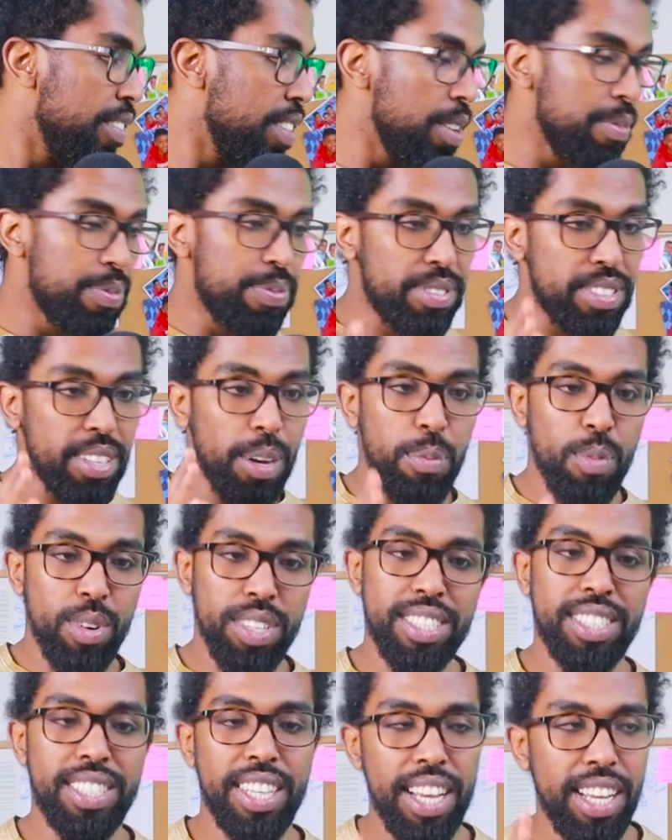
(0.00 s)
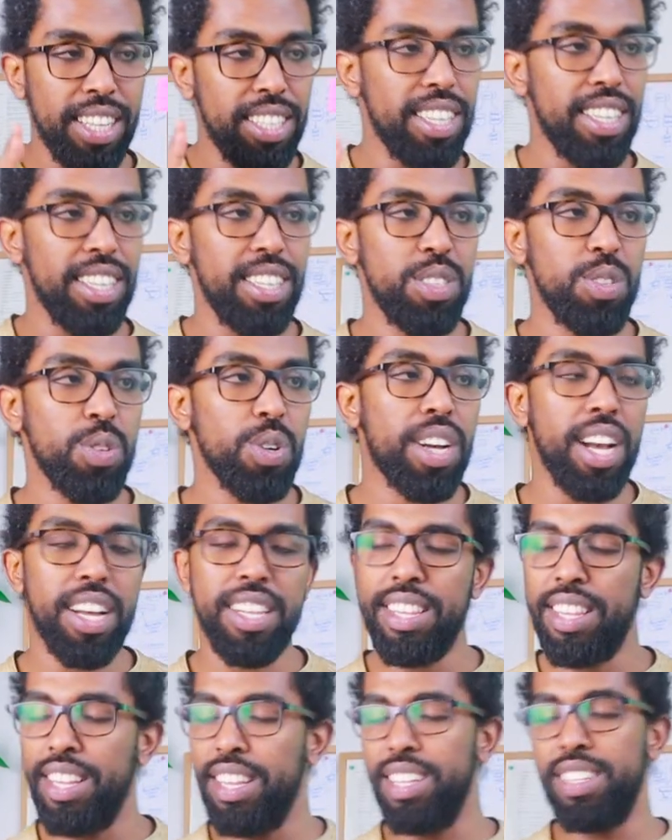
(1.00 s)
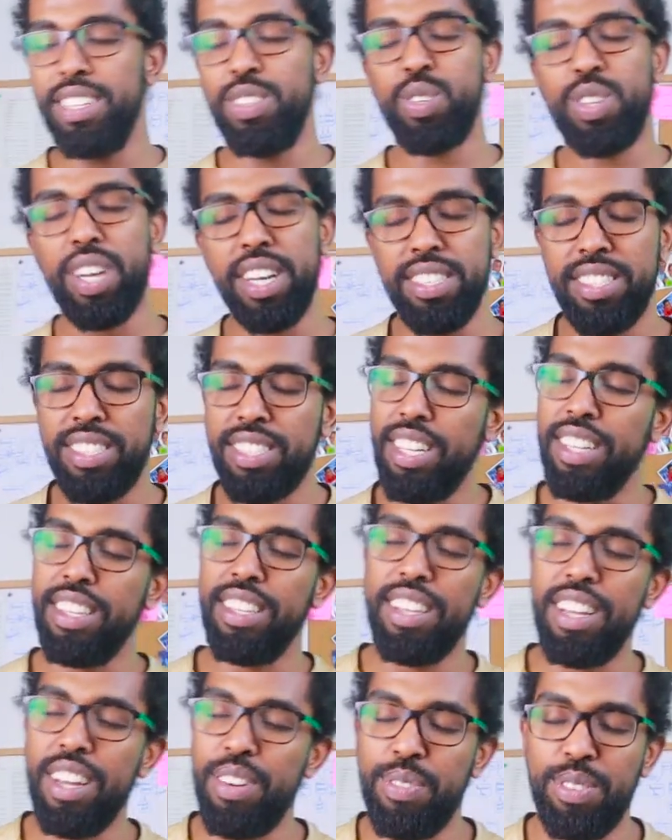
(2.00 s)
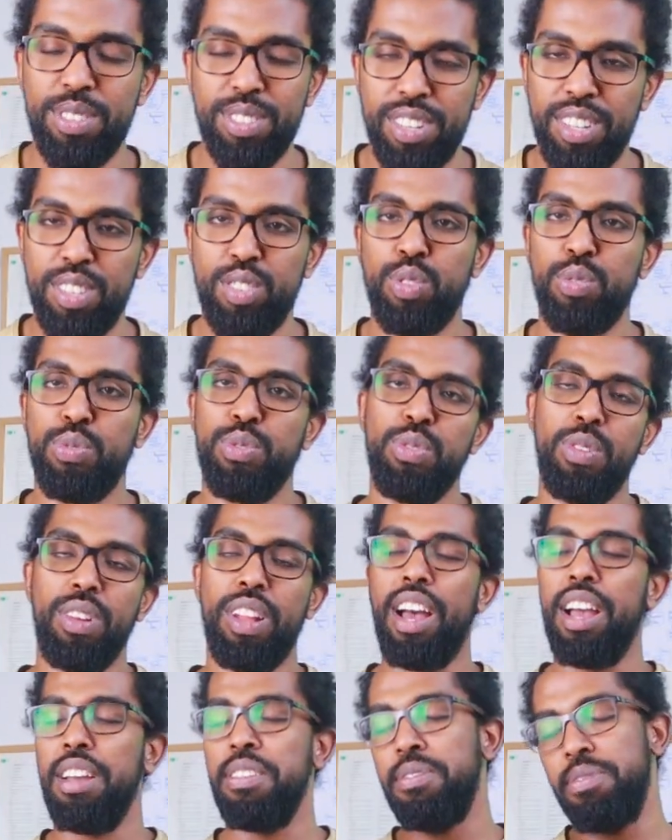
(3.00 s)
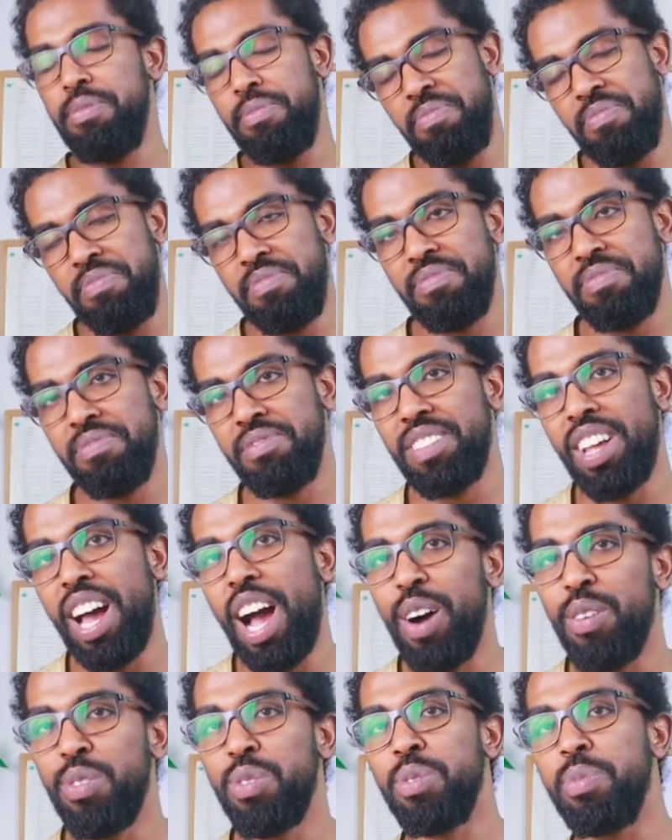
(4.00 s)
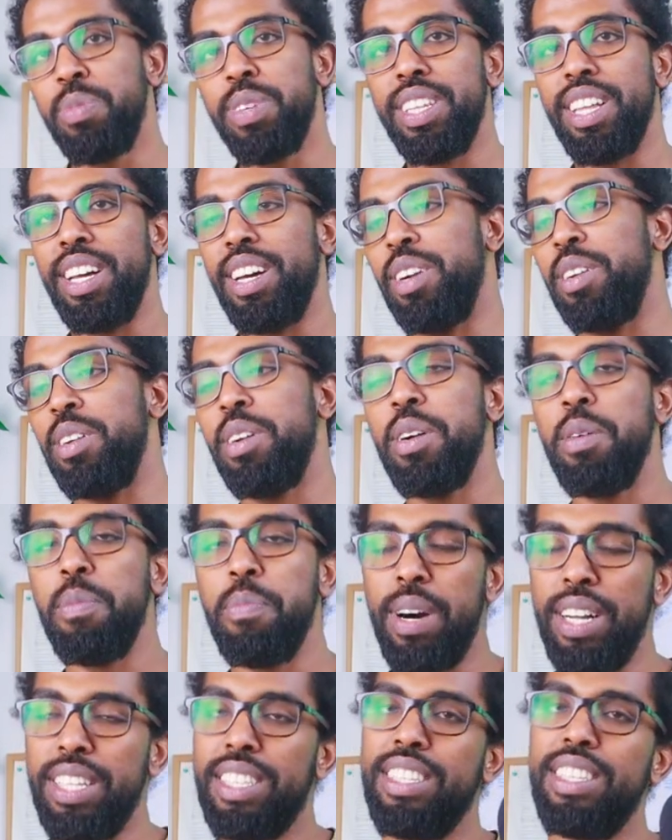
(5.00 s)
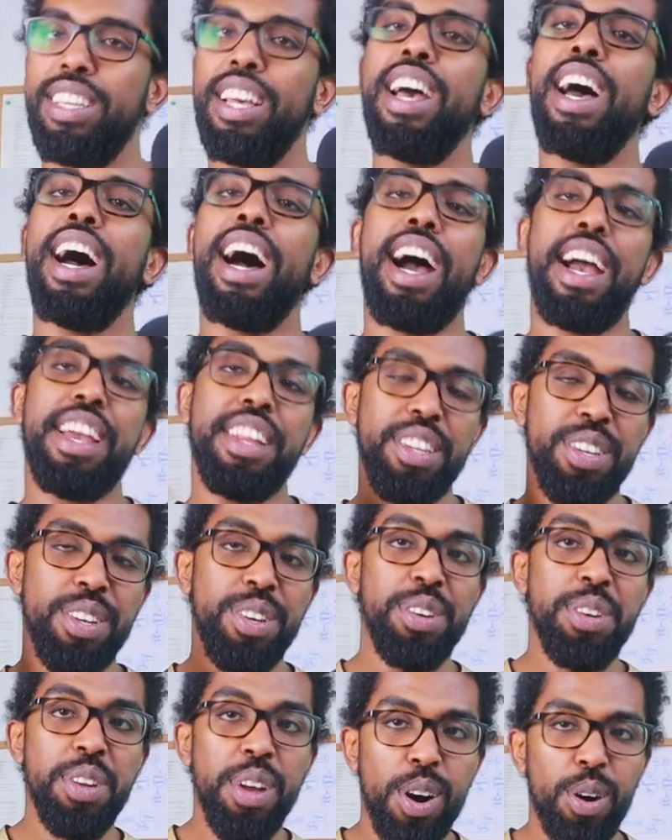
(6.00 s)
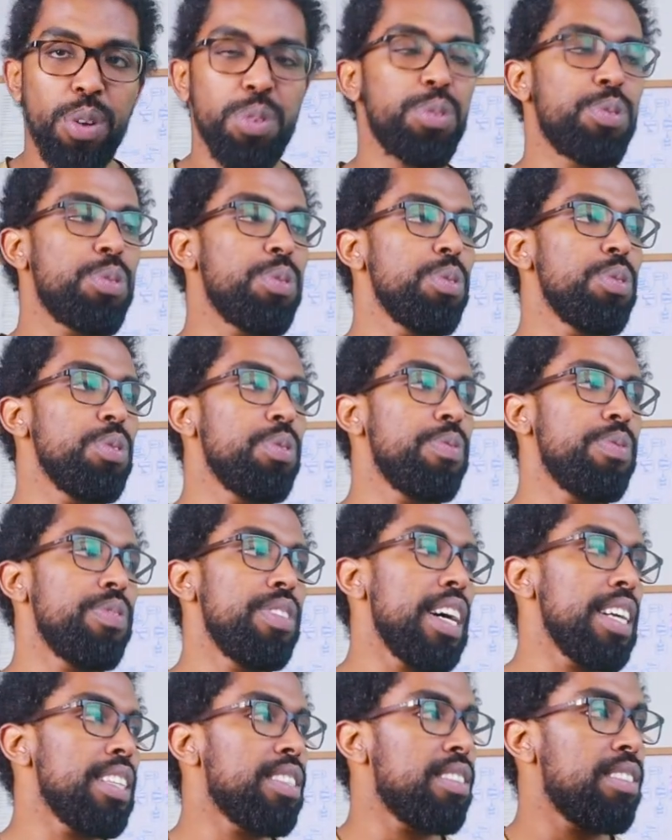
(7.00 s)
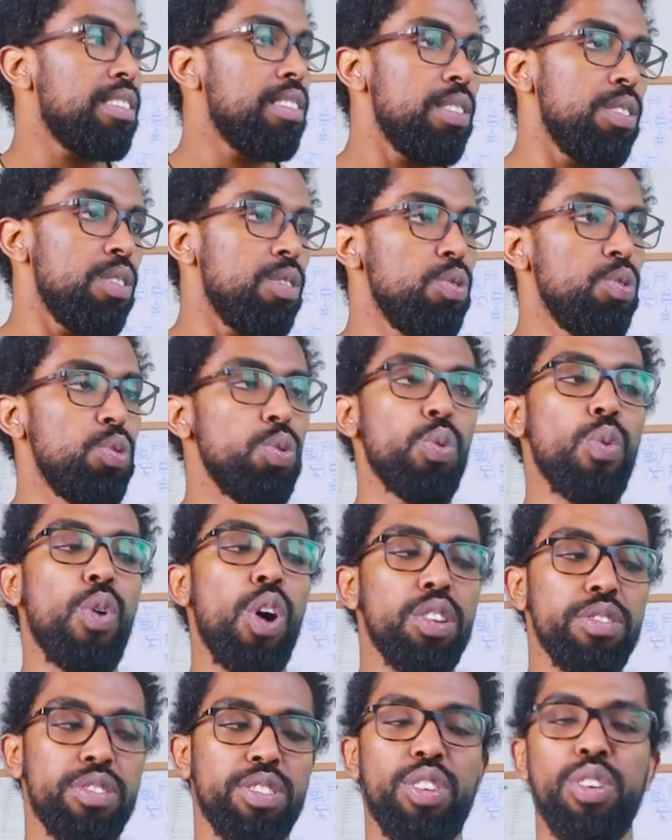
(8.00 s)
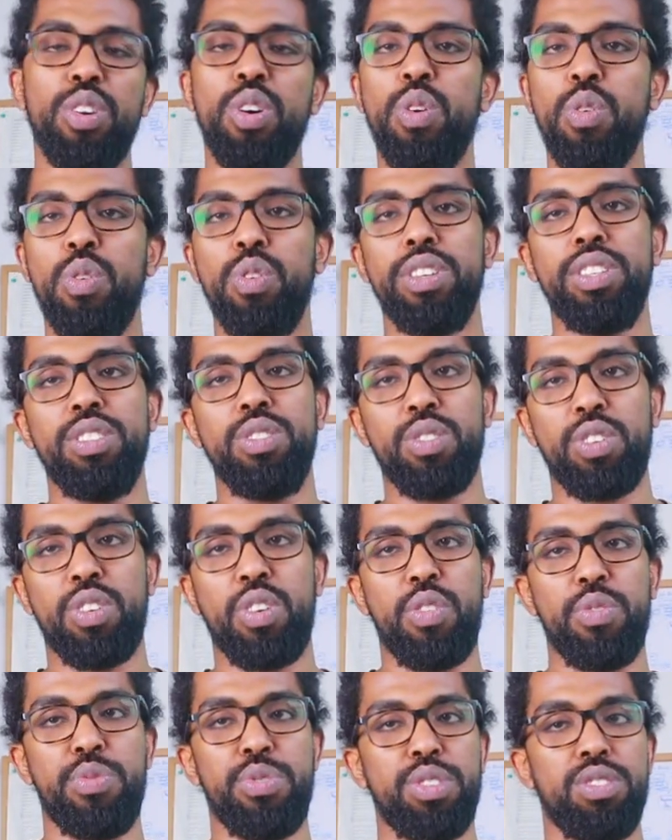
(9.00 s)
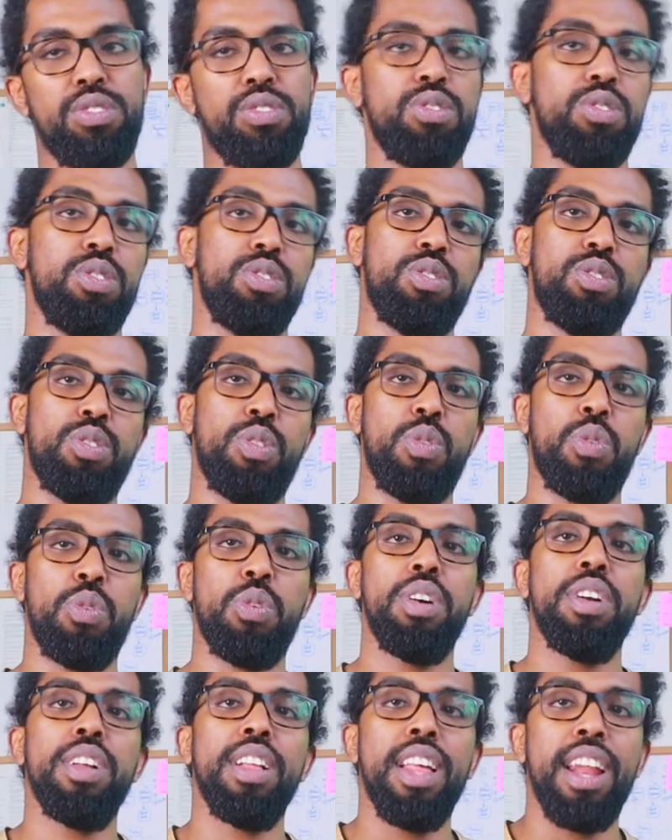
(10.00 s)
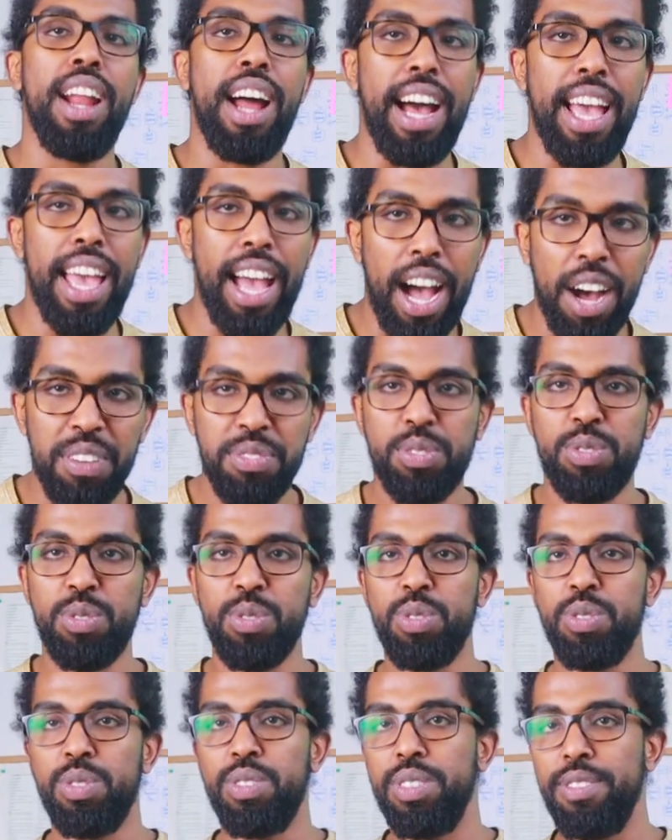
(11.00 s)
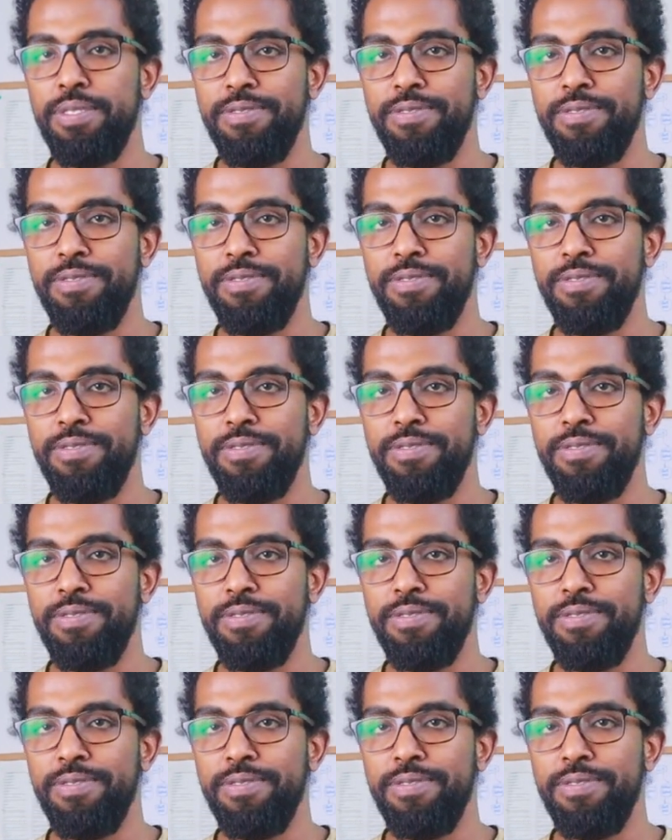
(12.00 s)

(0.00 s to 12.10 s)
If someone said you can stay there for the rest of your life, I would be there. But I know too that you won't grow in your comfort zone. So I have to